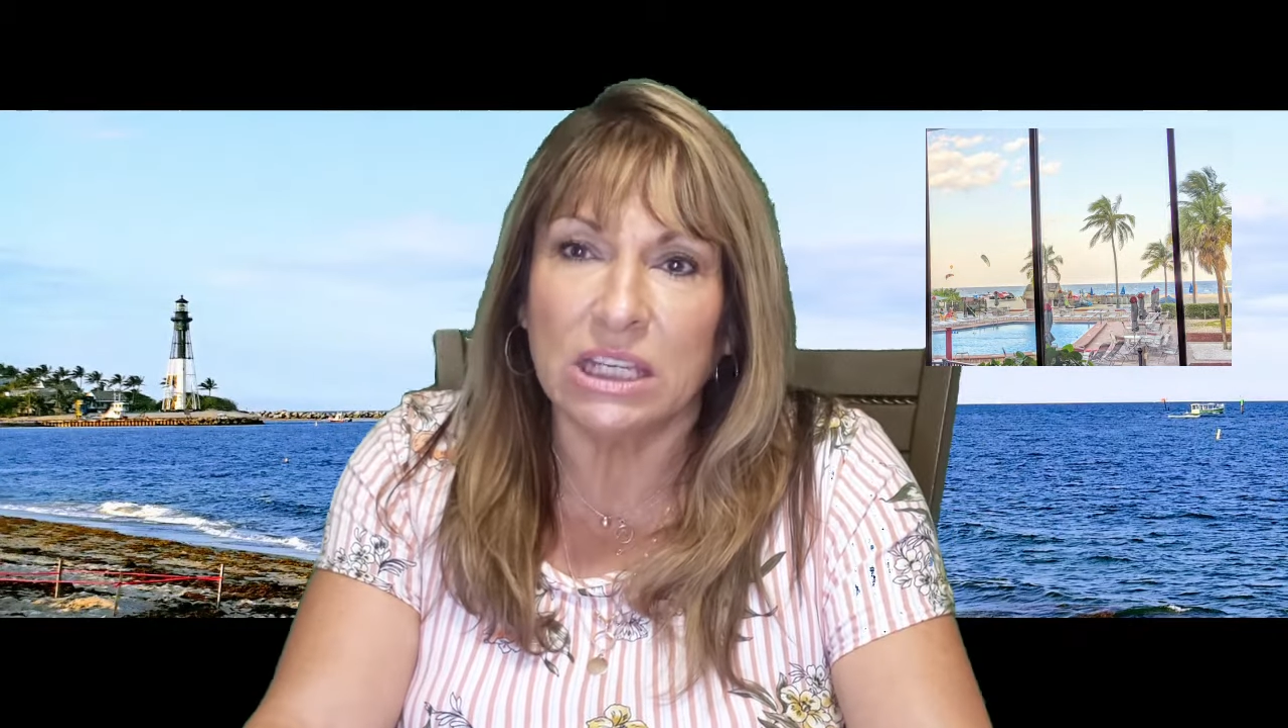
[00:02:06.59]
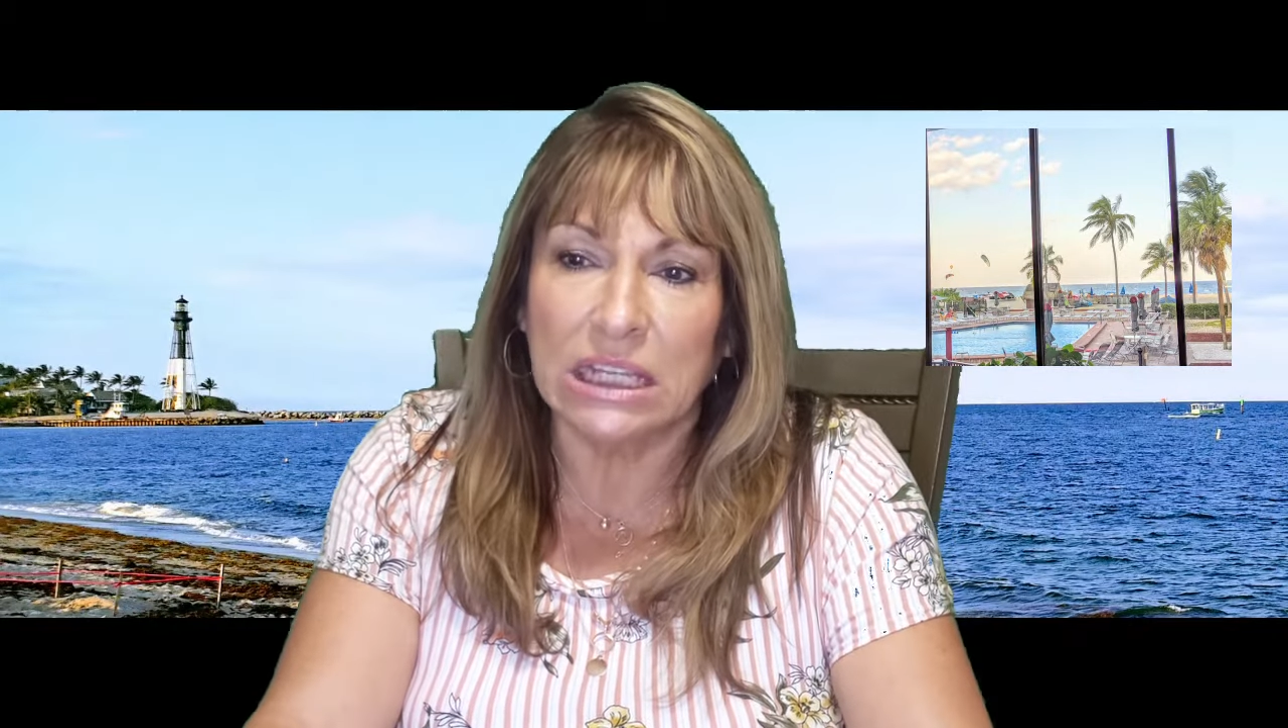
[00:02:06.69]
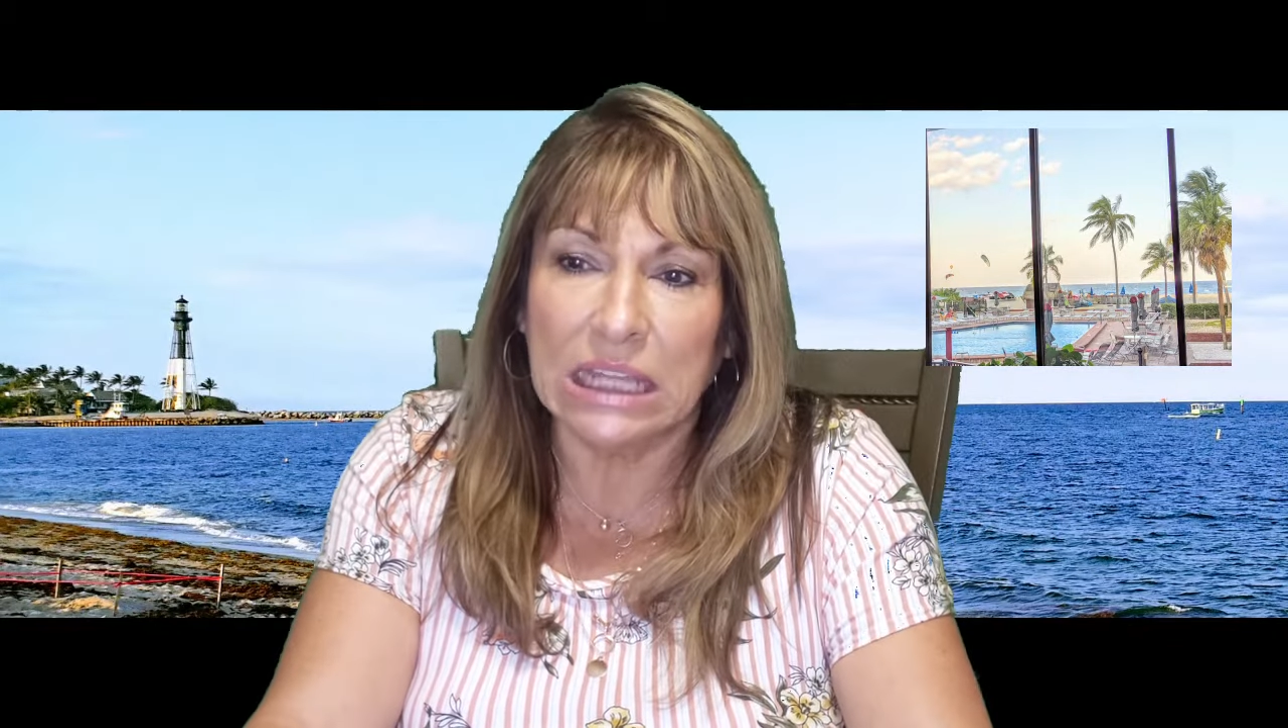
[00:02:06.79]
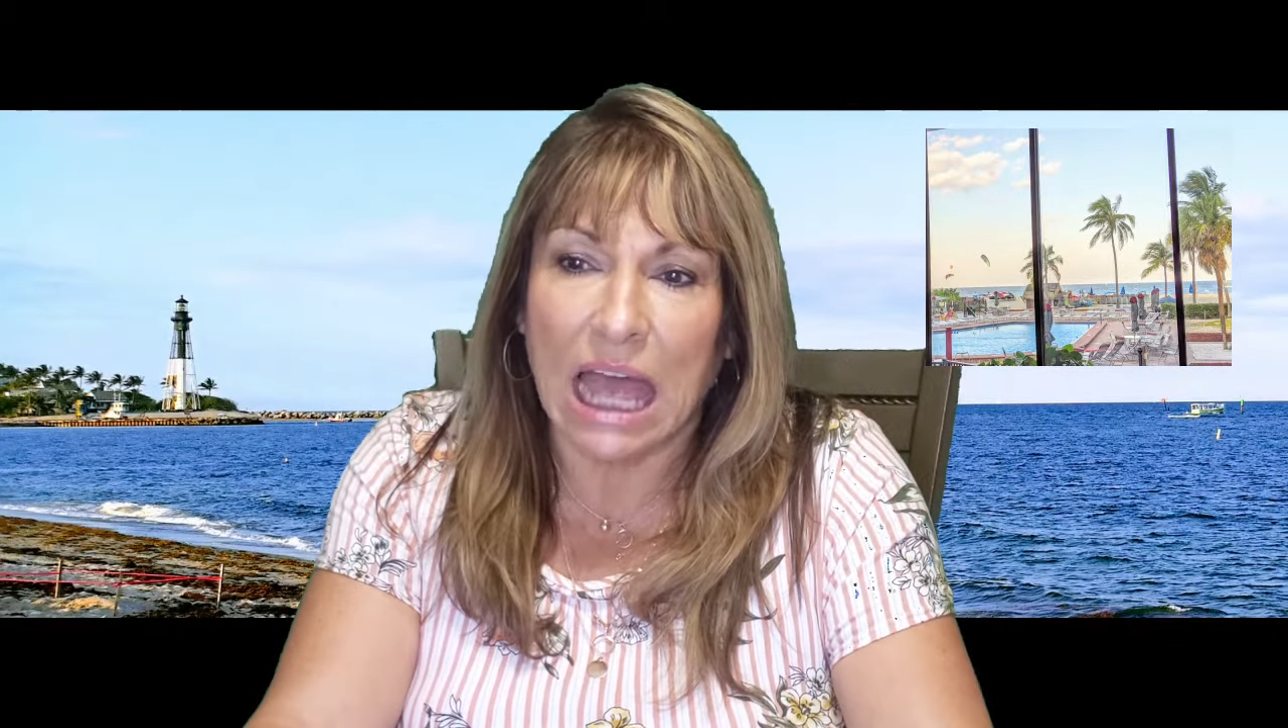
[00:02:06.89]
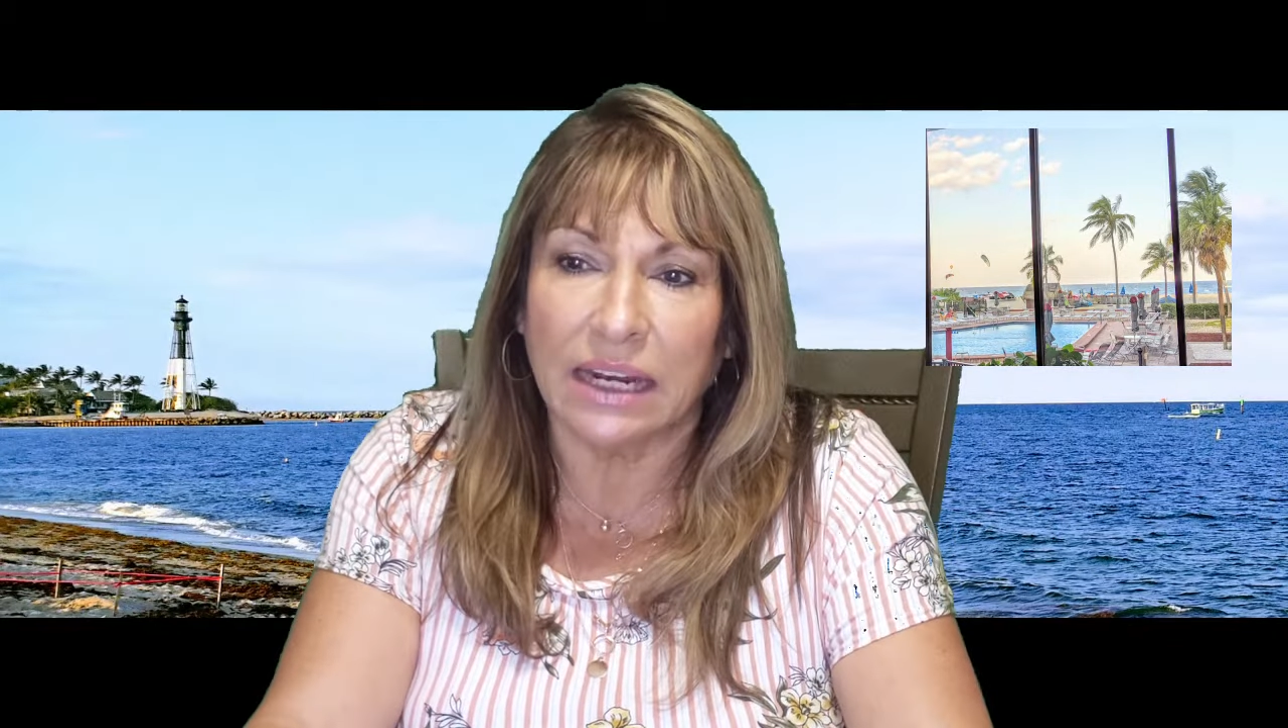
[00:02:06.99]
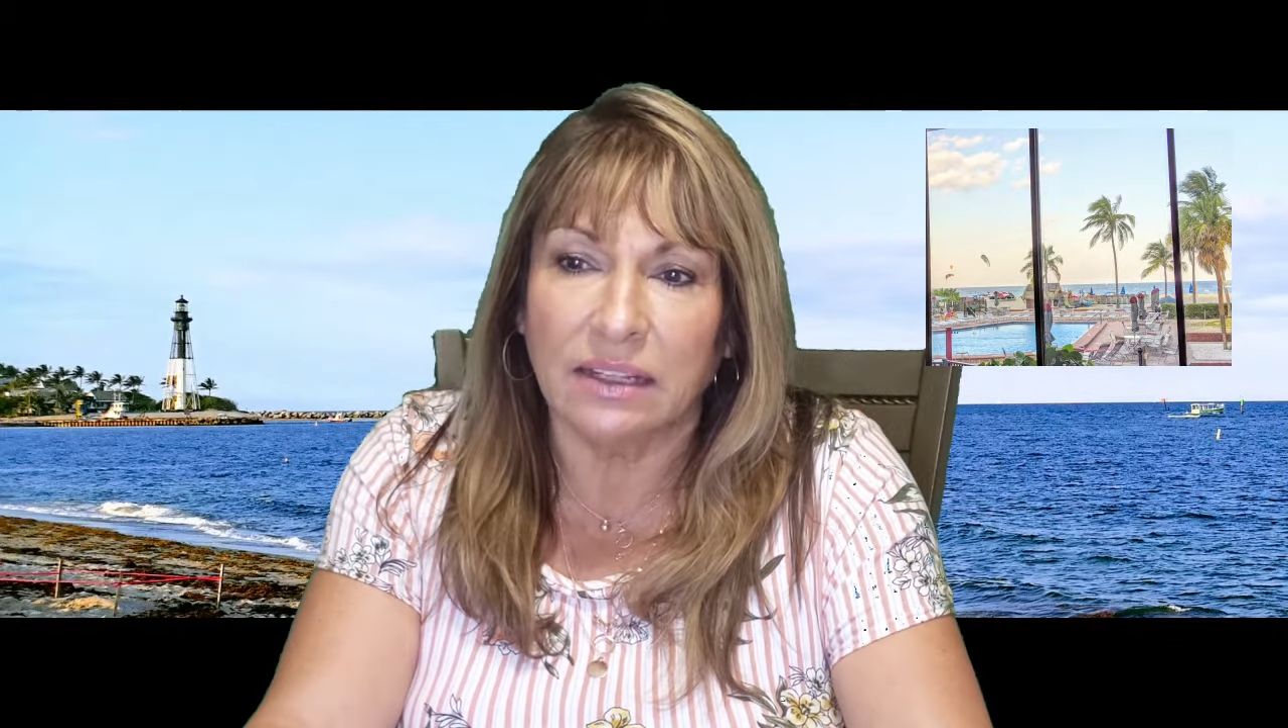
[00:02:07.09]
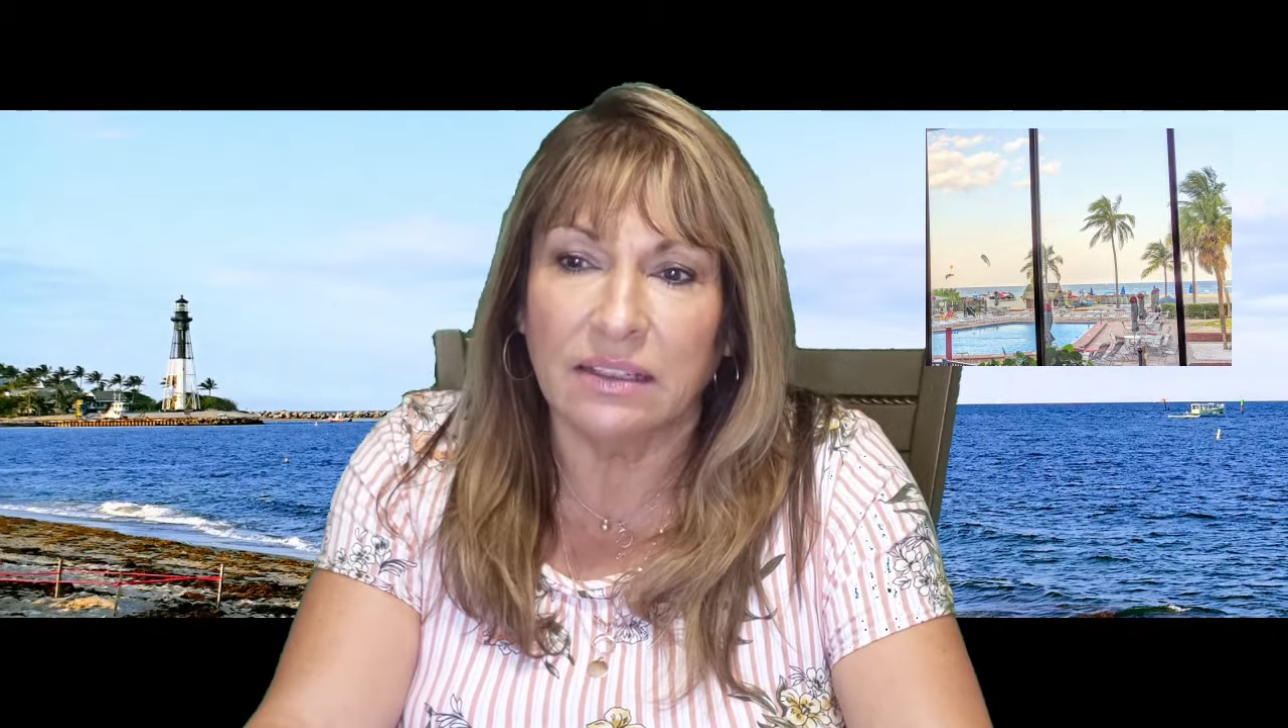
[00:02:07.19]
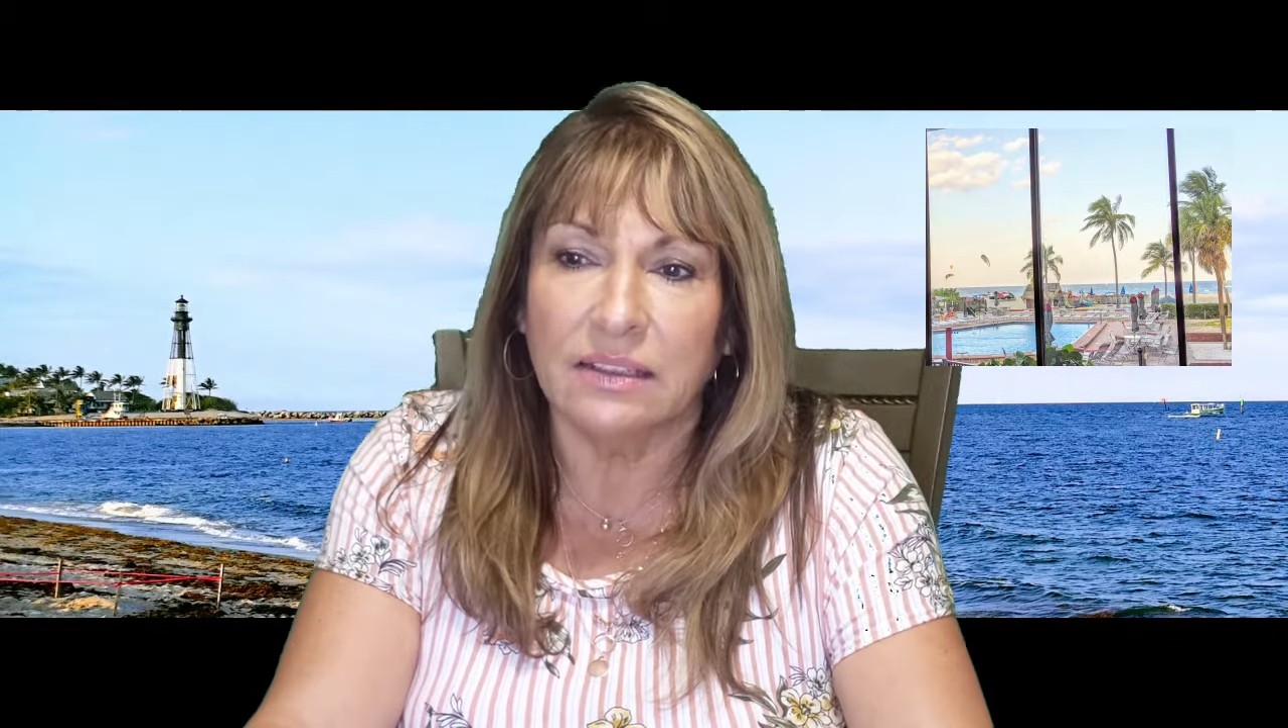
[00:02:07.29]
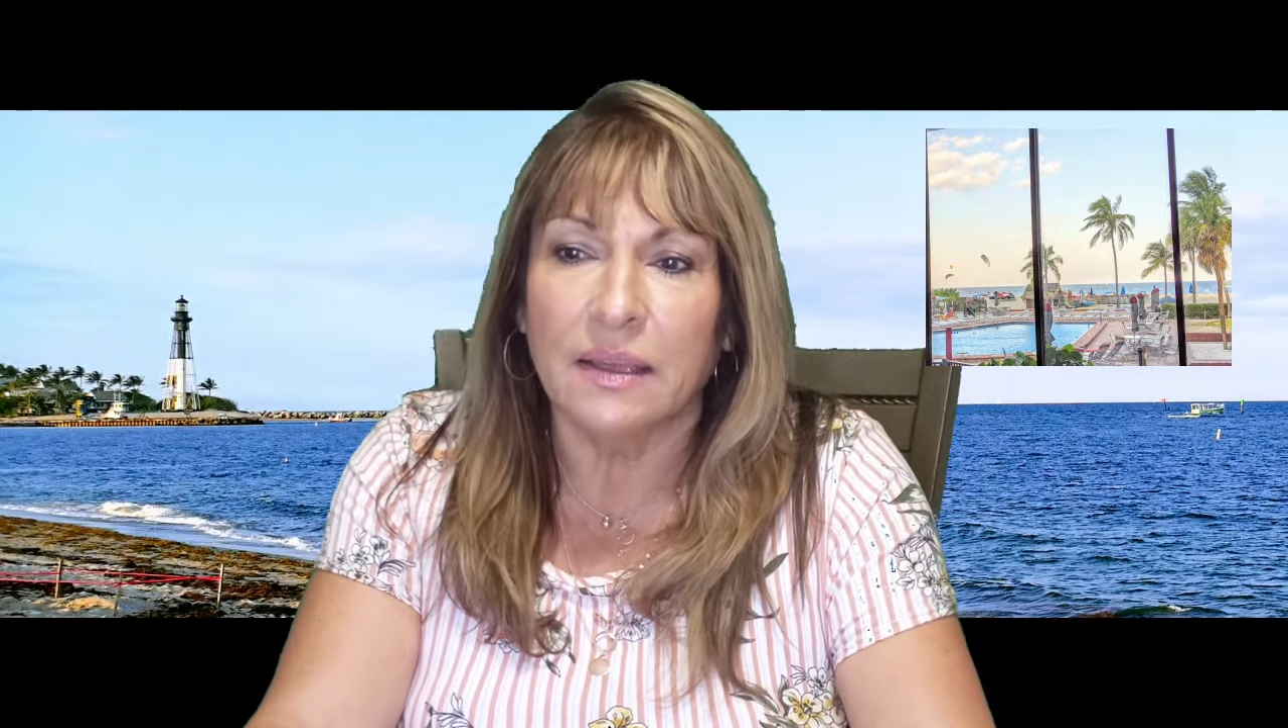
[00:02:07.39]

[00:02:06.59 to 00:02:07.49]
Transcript: colada